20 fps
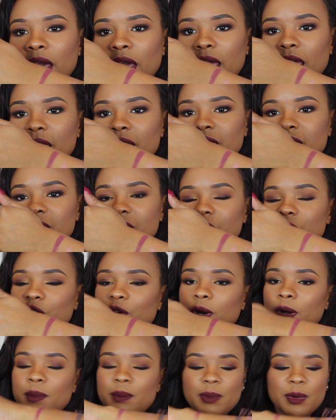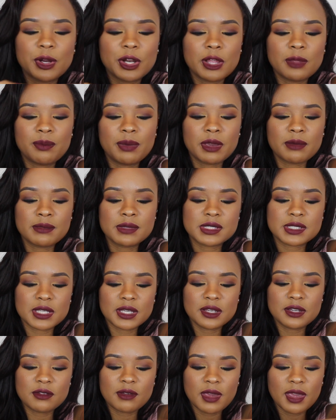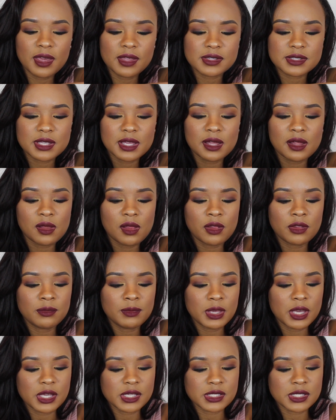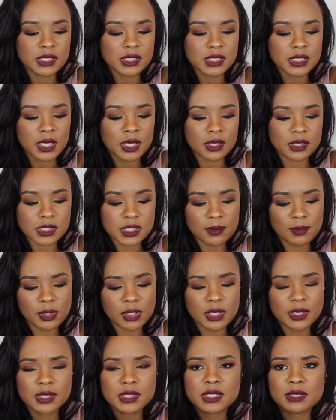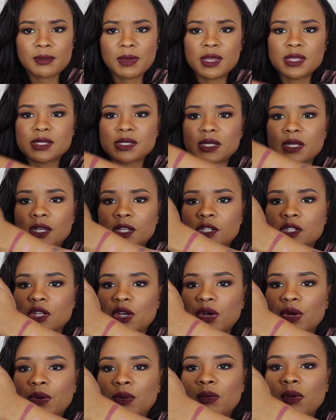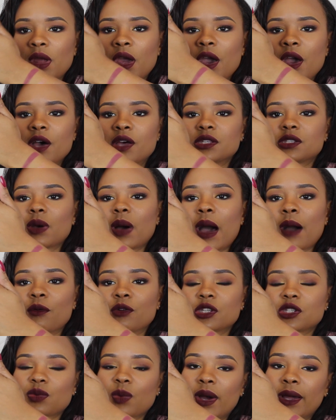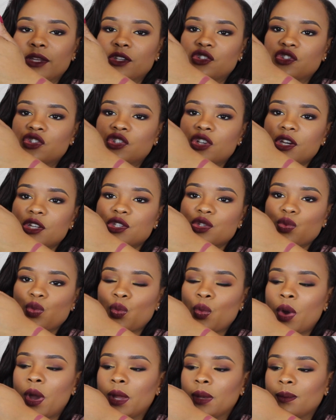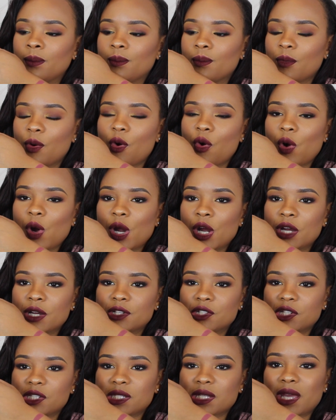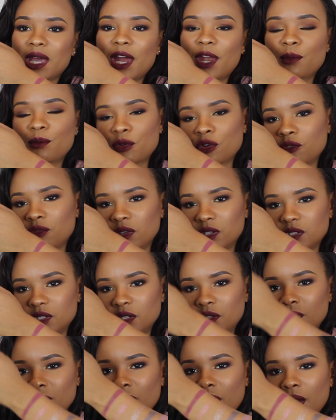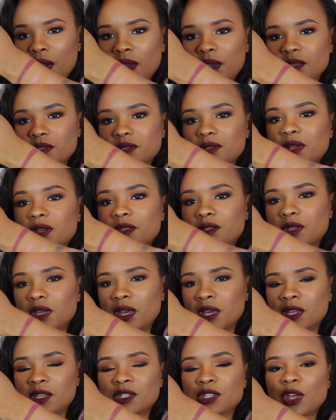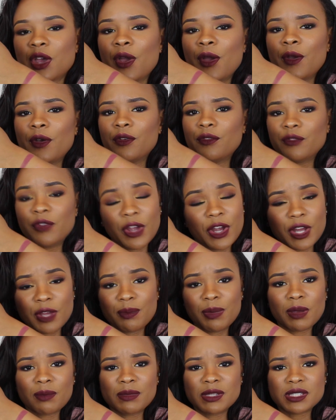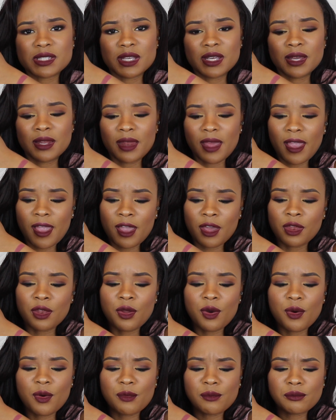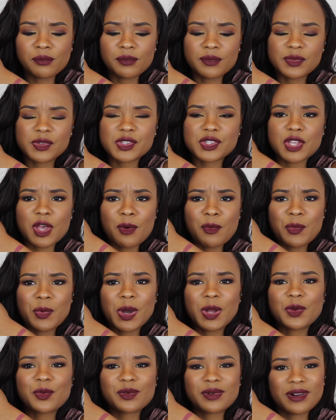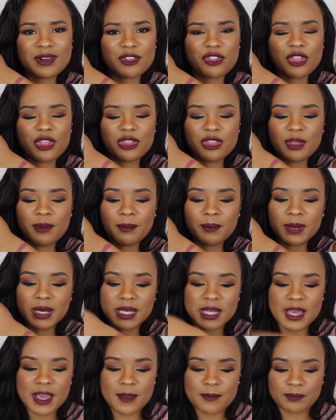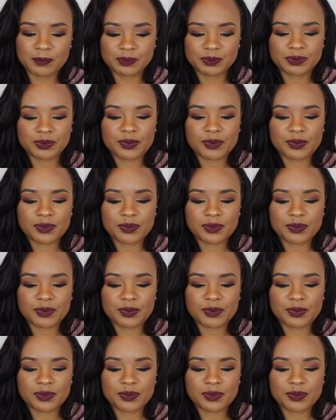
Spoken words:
It did show up pretty pigmented. You can't tell only because it's like similar to my skin tone. So I will swatch just one more just to kind of prove it to you guys that it is very pigmented and somewhat worth the money.